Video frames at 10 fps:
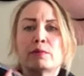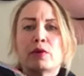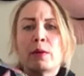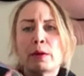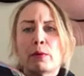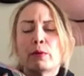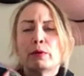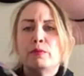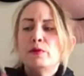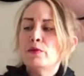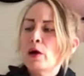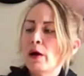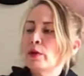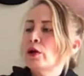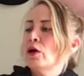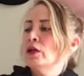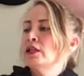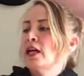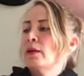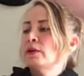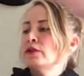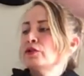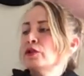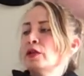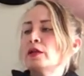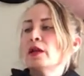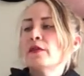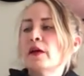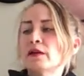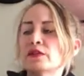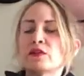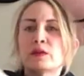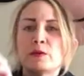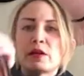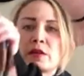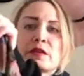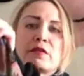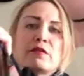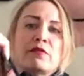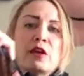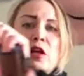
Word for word: probably what would you, I would call it tapestry, and that's just because of